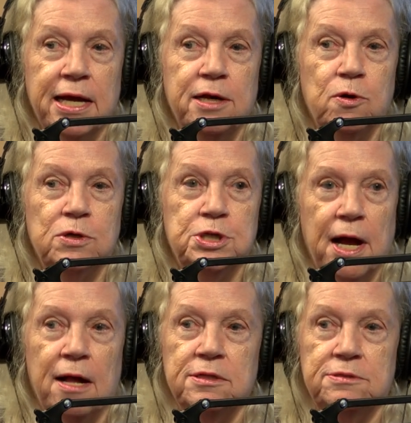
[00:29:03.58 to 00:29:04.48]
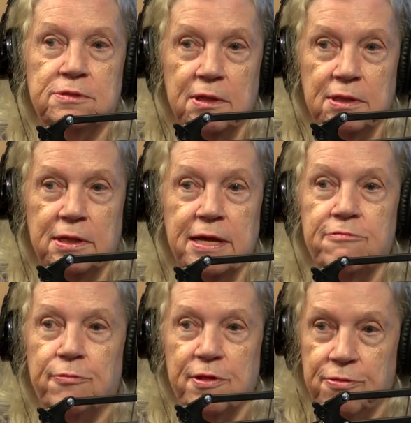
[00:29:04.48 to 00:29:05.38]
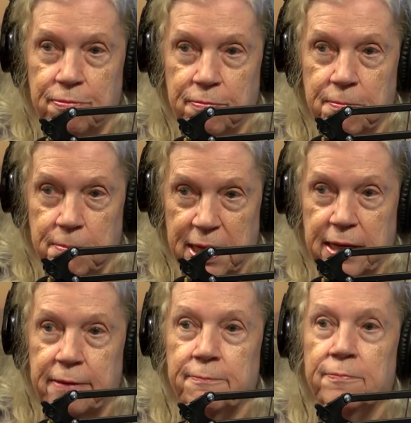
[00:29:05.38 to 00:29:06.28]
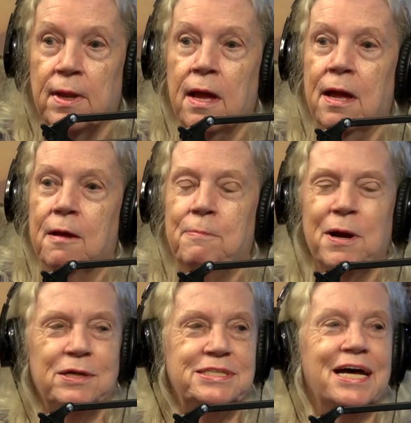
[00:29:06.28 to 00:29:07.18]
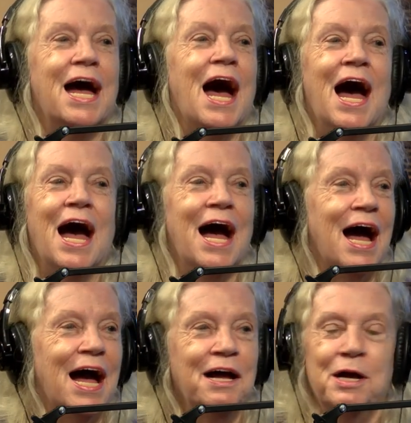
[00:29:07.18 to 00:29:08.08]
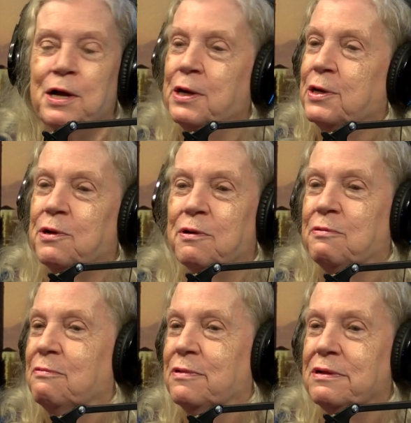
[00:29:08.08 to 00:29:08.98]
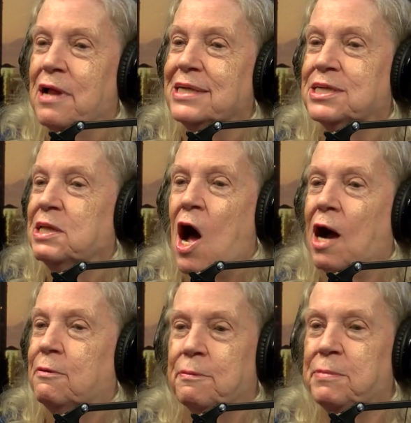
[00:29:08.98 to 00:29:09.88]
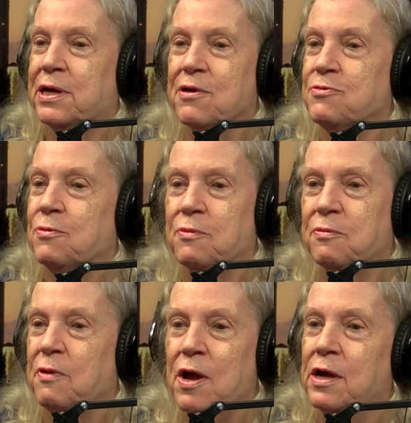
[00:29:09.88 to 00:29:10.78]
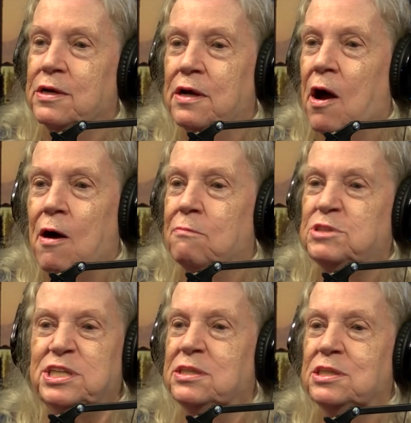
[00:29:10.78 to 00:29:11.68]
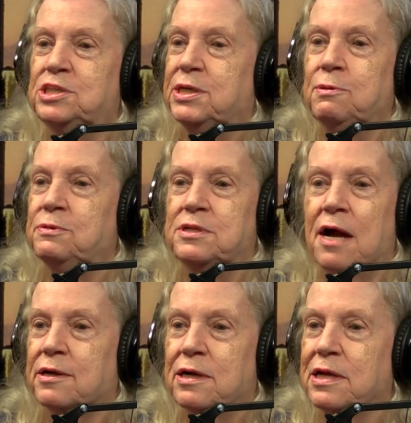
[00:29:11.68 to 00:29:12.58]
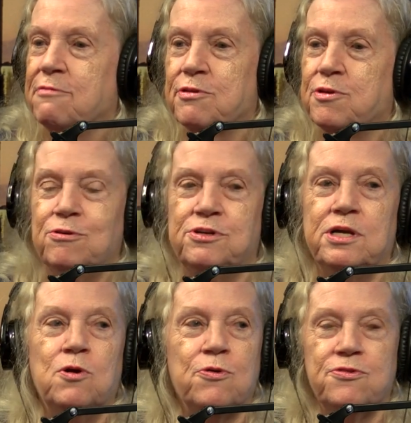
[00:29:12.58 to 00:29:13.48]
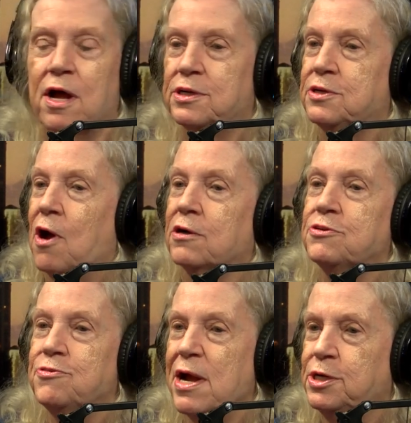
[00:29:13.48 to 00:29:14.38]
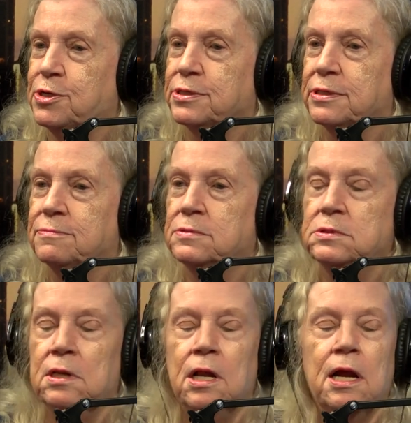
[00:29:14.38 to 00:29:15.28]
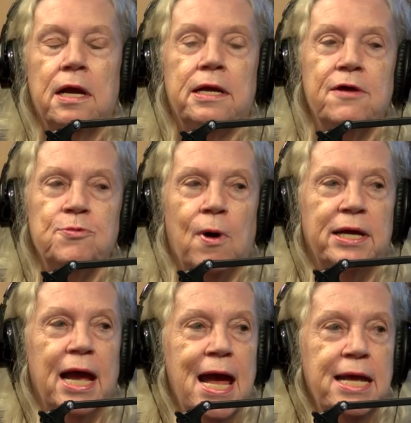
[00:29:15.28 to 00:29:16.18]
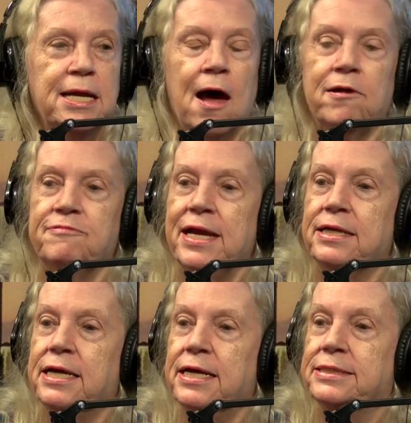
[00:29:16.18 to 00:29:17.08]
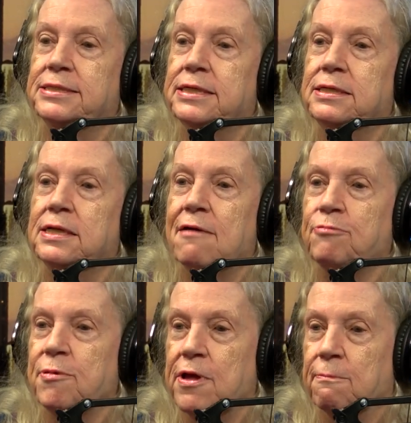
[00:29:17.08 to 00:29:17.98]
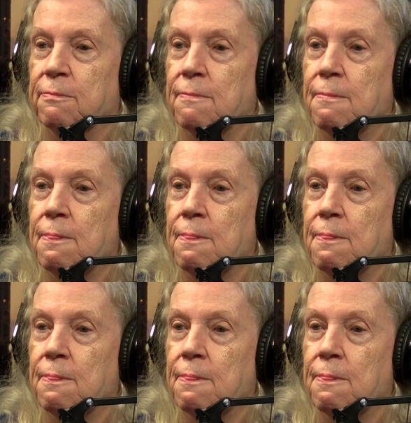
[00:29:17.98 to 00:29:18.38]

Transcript: to get your child to leave with me? parents say, ha ha ha, lots of luck because um, she she's not going to leave with you. She knows not to talk to strangers. Guess what? Eight out of eight kids left with him